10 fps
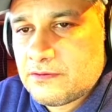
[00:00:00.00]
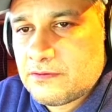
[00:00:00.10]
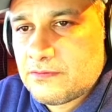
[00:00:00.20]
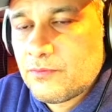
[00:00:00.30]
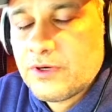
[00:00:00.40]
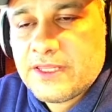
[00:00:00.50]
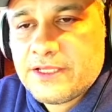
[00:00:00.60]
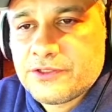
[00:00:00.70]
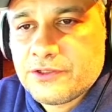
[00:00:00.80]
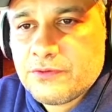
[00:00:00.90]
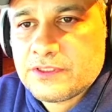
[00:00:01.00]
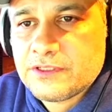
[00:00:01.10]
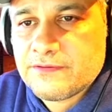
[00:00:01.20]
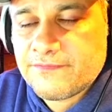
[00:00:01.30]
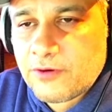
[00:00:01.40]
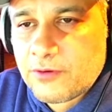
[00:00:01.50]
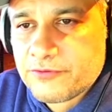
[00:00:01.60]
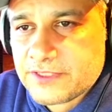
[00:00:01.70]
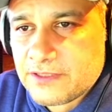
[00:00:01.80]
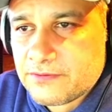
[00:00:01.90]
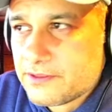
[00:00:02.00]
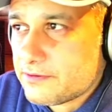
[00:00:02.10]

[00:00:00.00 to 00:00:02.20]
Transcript: What are they doing to the farmers out there?